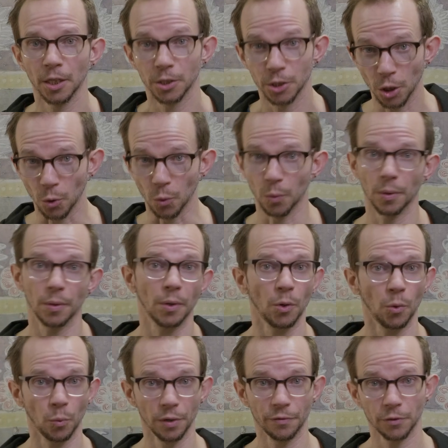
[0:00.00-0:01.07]
So
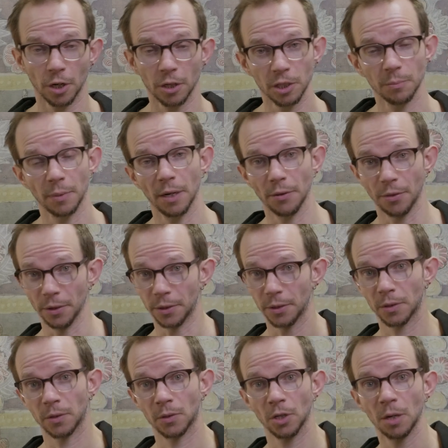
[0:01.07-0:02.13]
we've talked about the
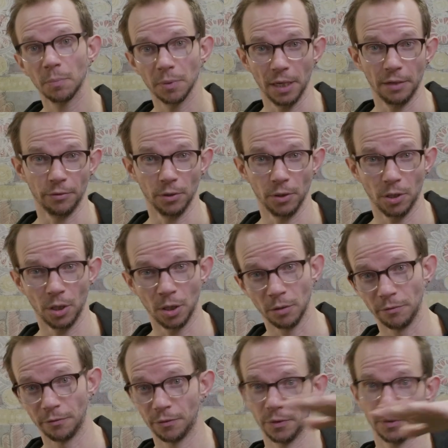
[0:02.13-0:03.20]
top level
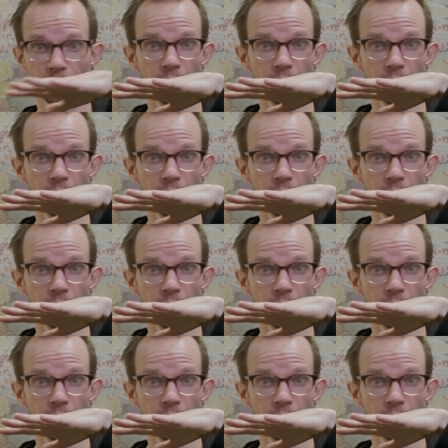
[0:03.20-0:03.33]
of